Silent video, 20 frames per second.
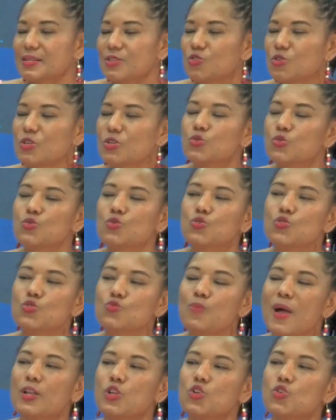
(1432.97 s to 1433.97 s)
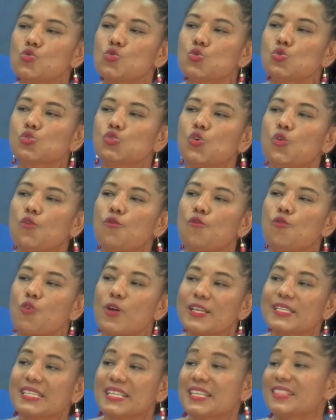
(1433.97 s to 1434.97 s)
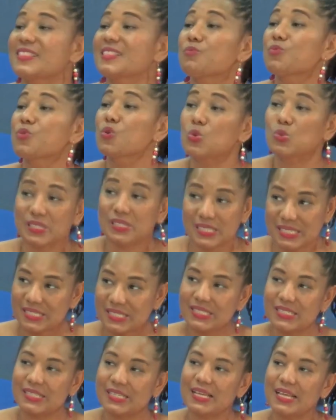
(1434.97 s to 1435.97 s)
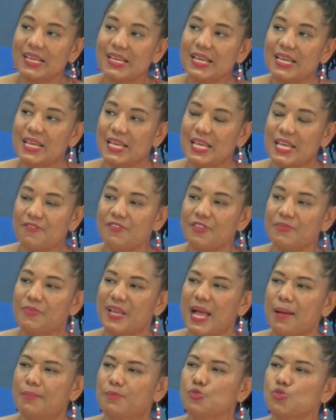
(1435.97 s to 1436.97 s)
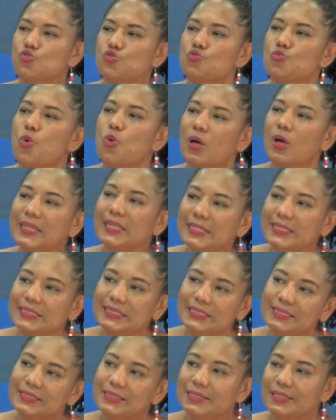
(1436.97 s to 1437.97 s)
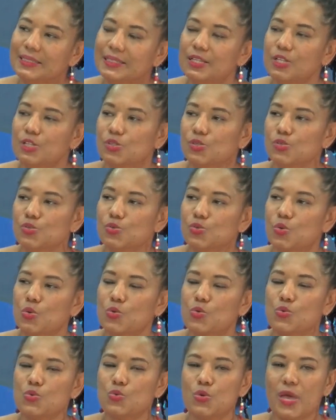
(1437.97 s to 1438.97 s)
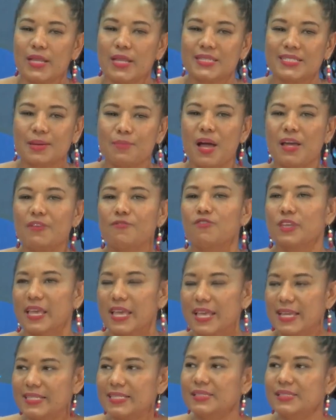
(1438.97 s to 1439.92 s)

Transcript: you might lose your voice in the process if it becomes too polished. So you end up advocating